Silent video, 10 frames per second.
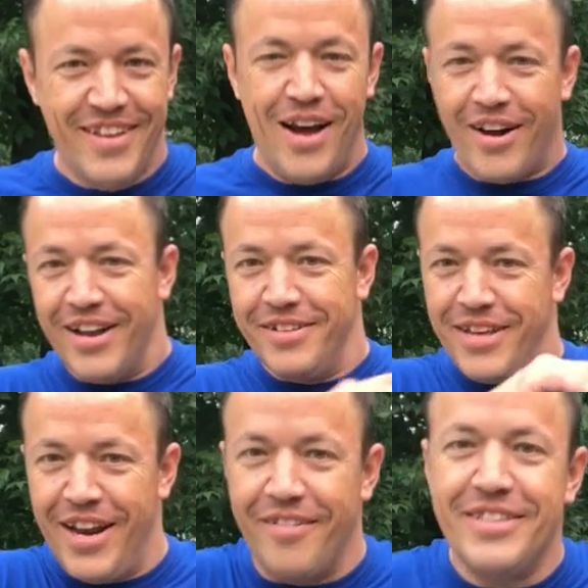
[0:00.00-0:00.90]
Alright,
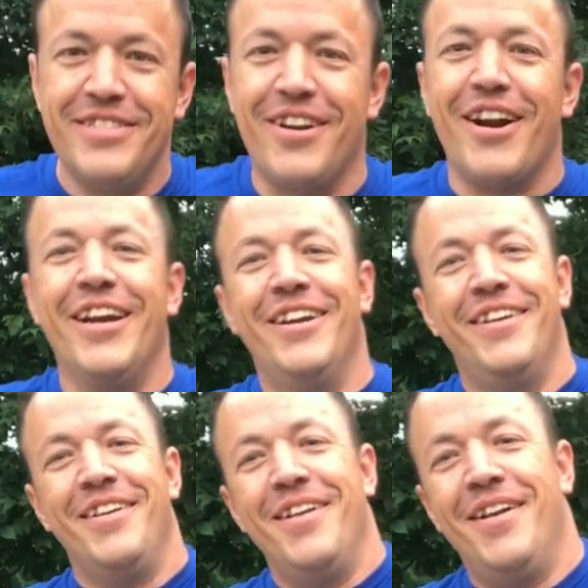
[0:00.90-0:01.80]
anyway, sorry.
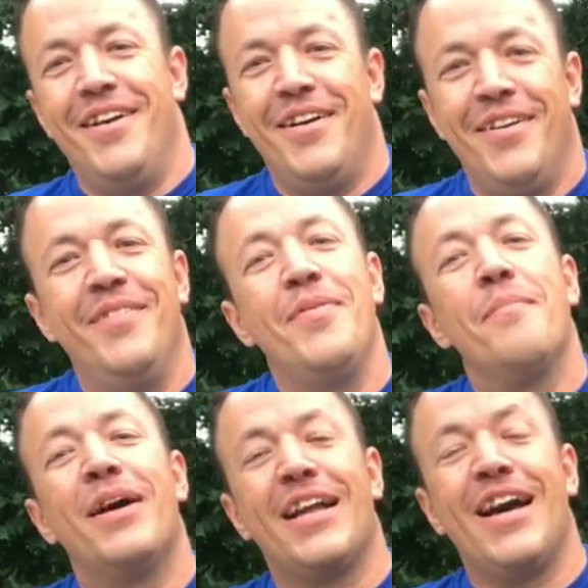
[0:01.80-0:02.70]

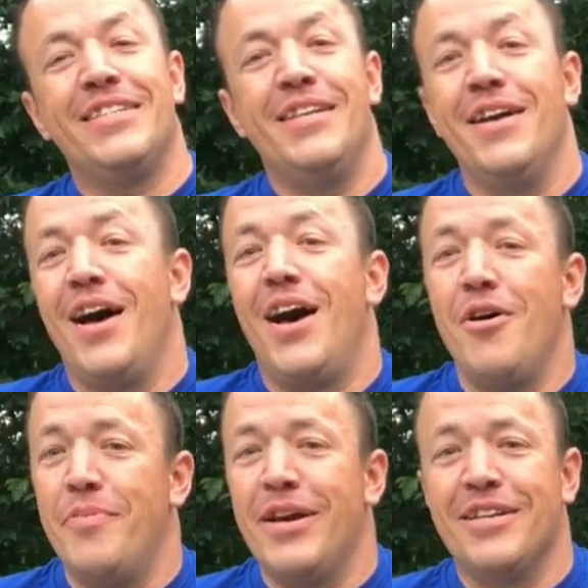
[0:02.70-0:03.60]
But guys, I
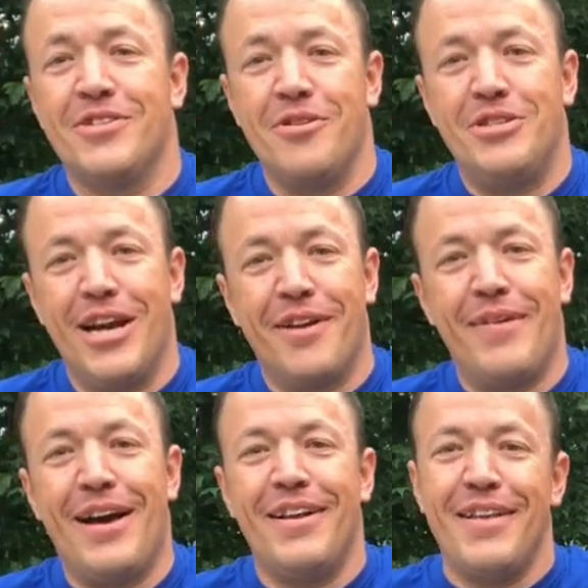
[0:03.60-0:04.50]
hope you guys will go check them
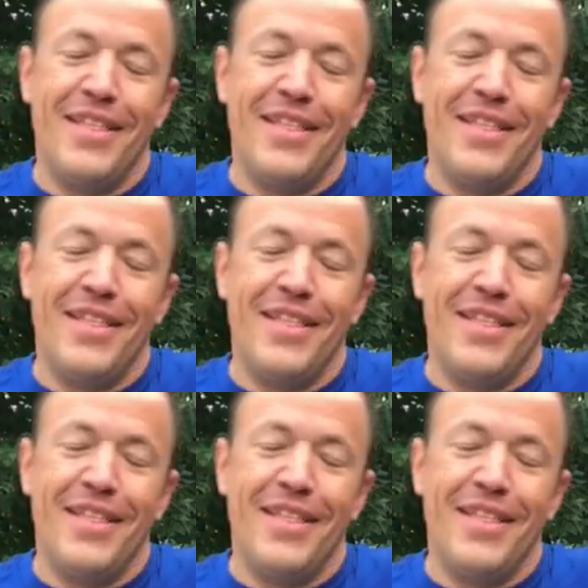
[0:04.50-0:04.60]
out.